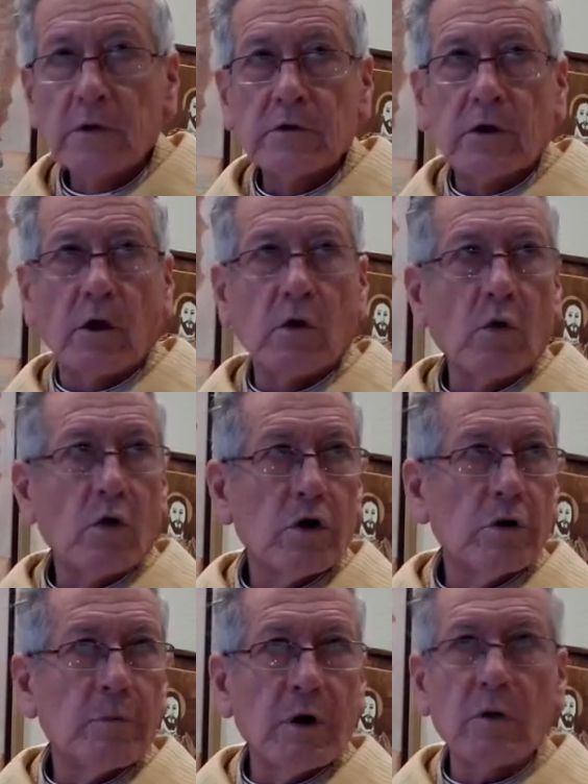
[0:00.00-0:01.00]
The
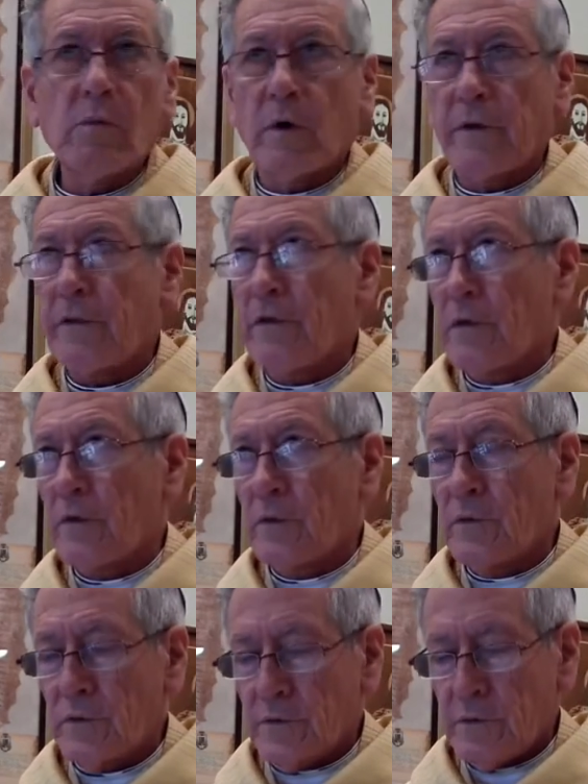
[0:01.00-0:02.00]
Lord be with
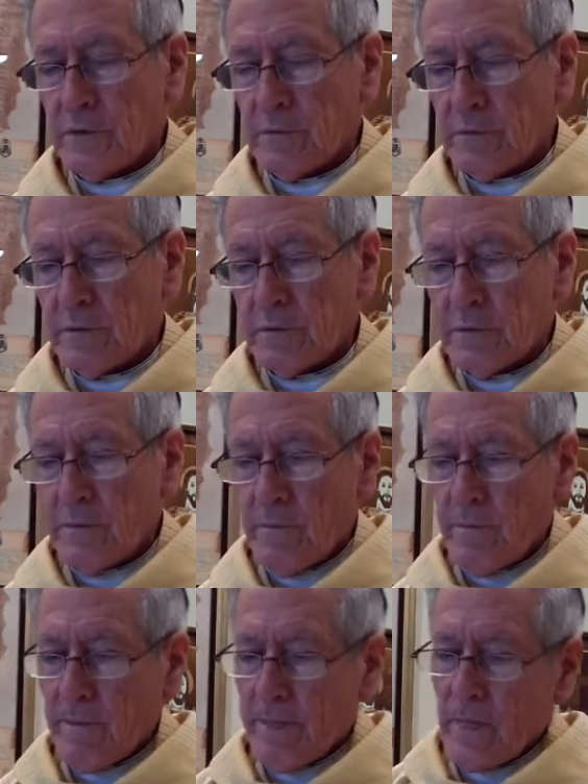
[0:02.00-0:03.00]
you. And with your
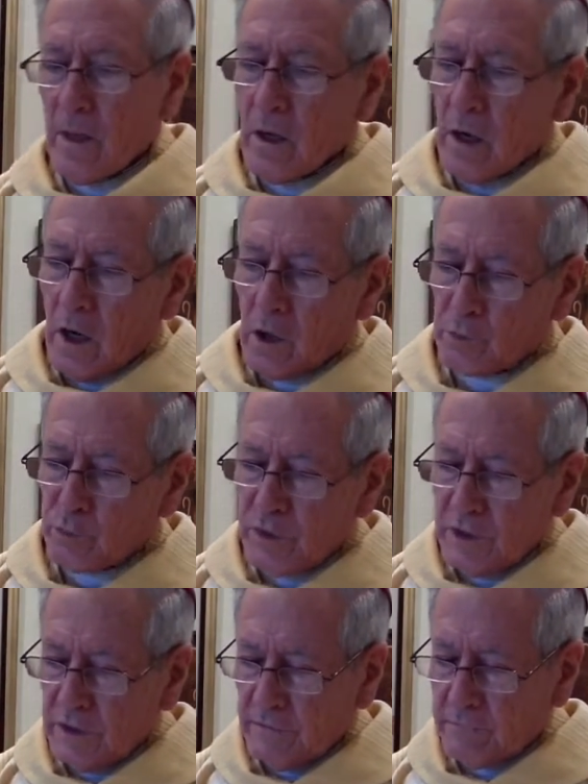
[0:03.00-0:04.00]
spirit. A
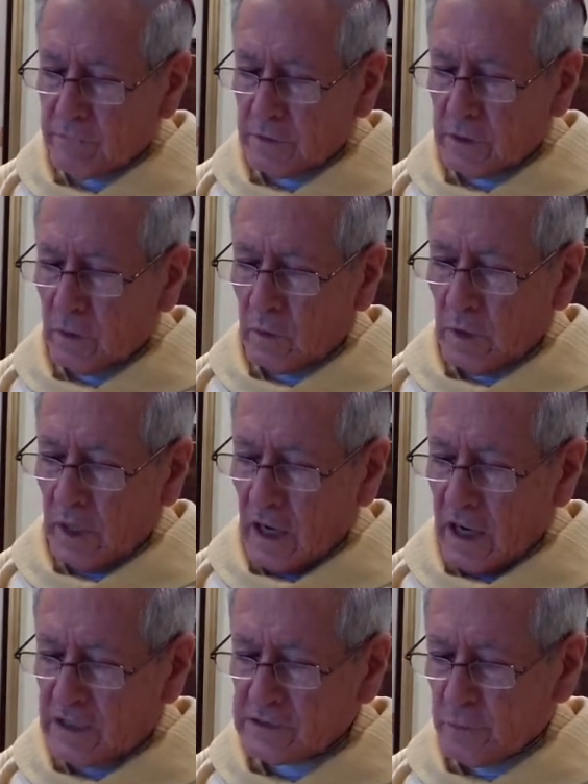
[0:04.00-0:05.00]
reading from the Holy
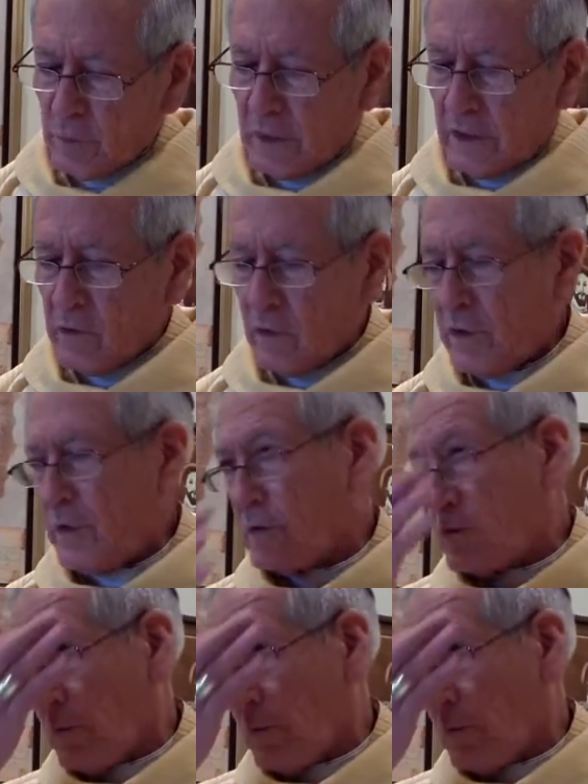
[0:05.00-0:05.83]
Gospel according to